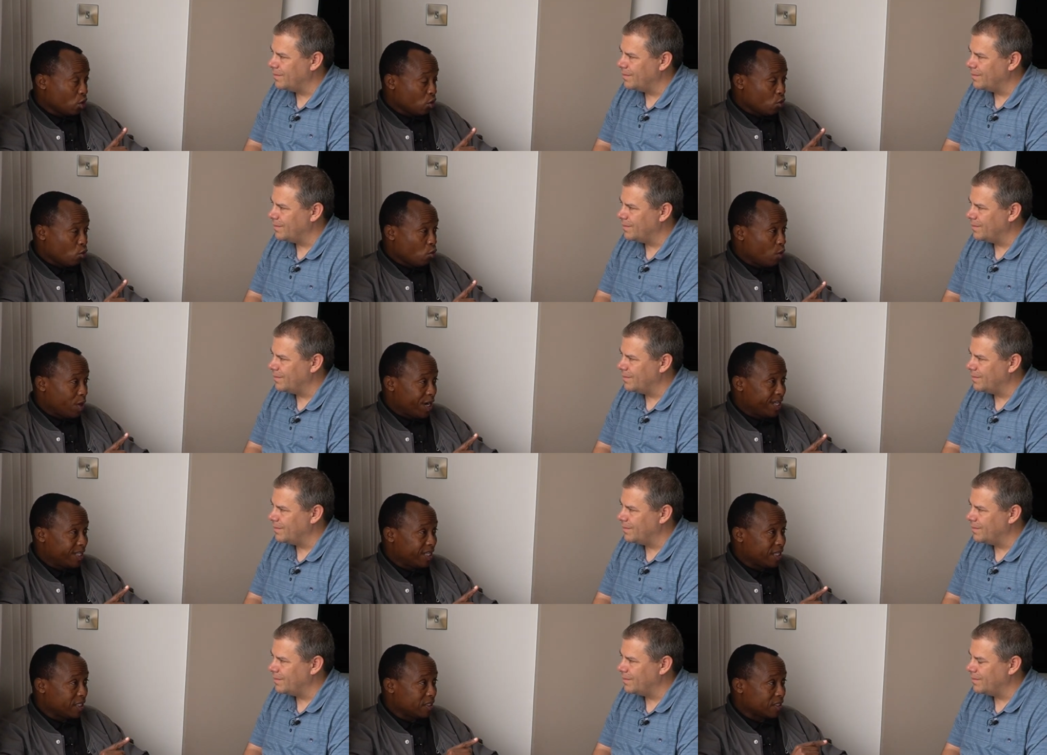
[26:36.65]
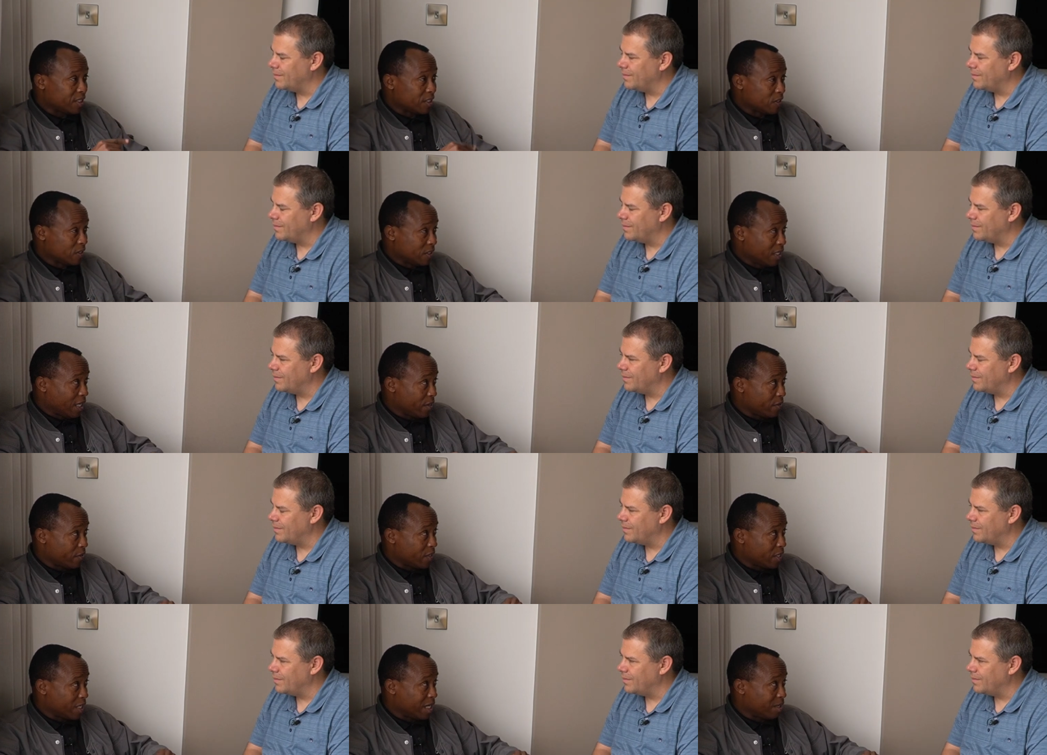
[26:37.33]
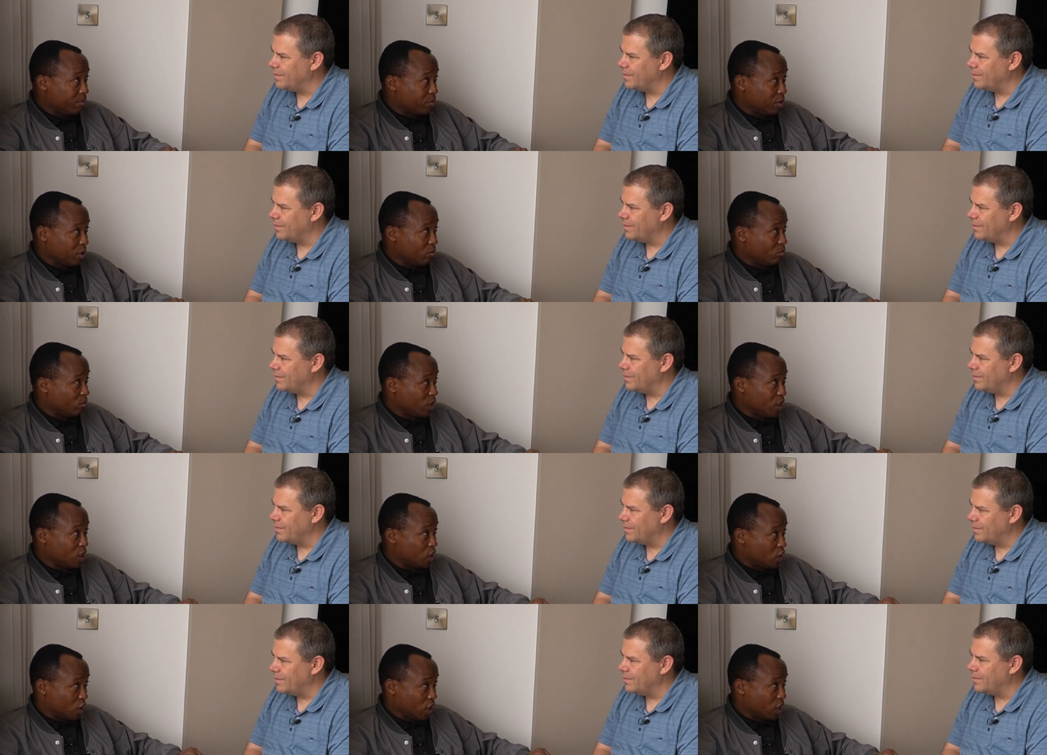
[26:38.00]
Speaker 1: why there is a stirring up in
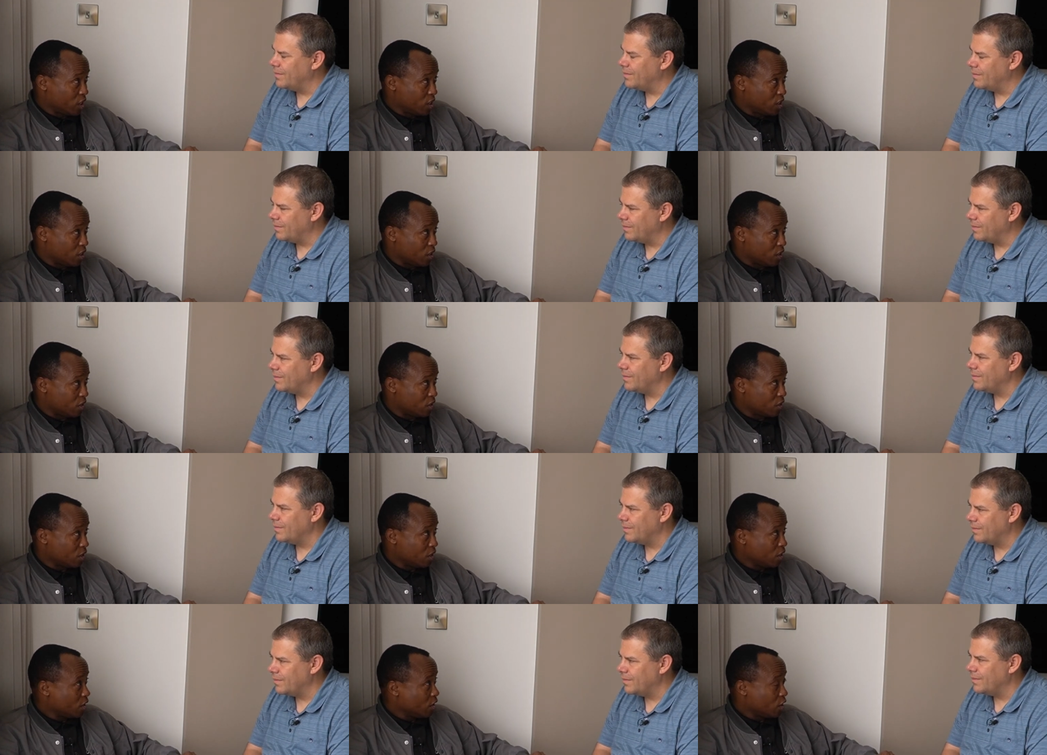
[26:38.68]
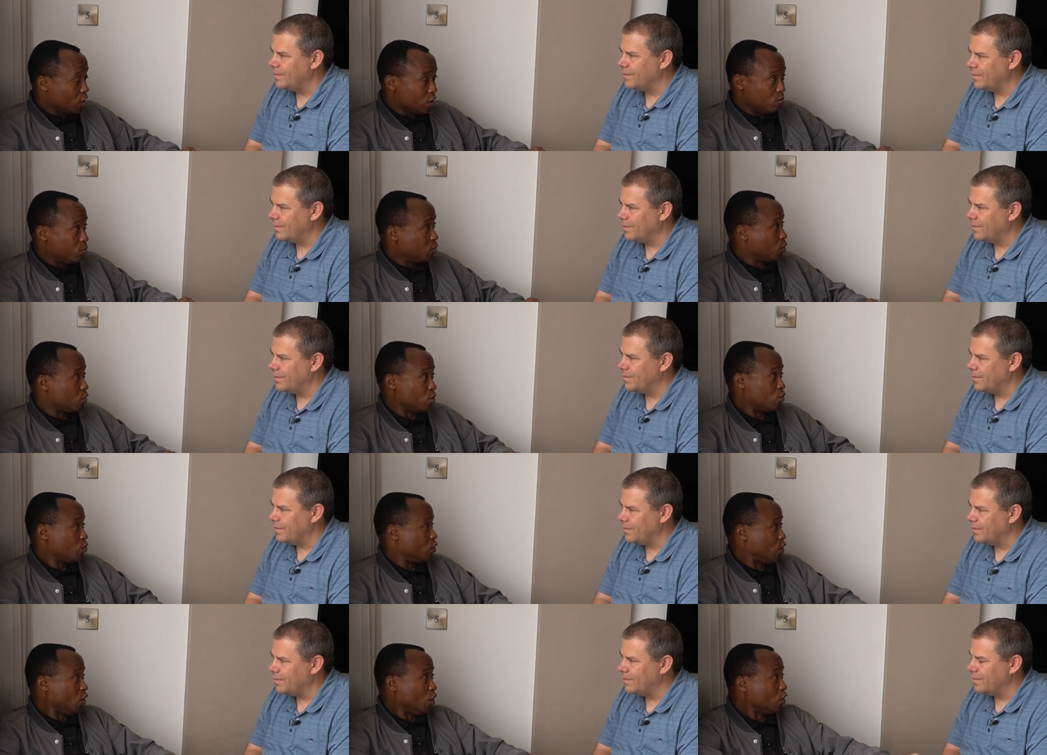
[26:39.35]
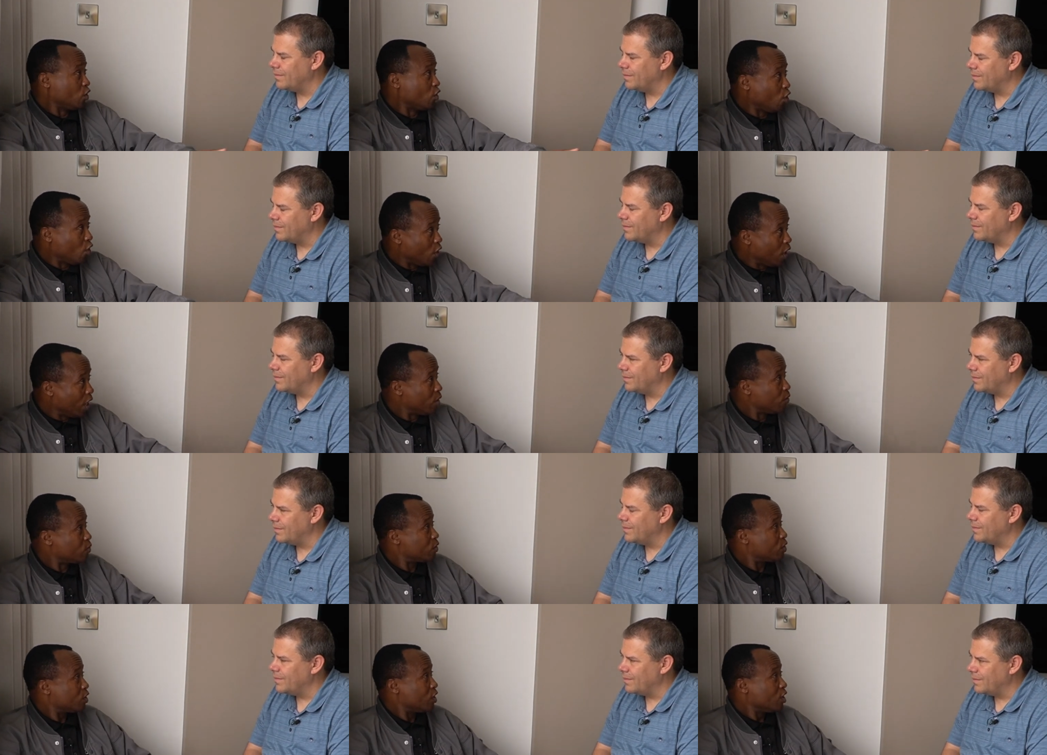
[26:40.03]
many churches is because we don't go
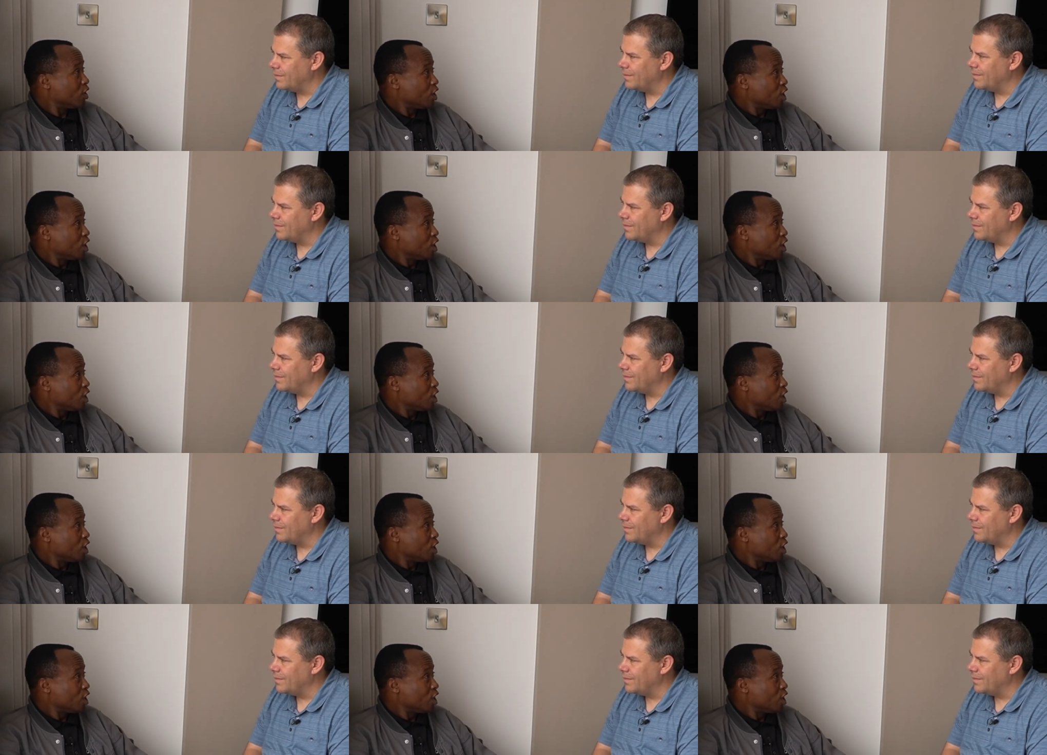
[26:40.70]
out.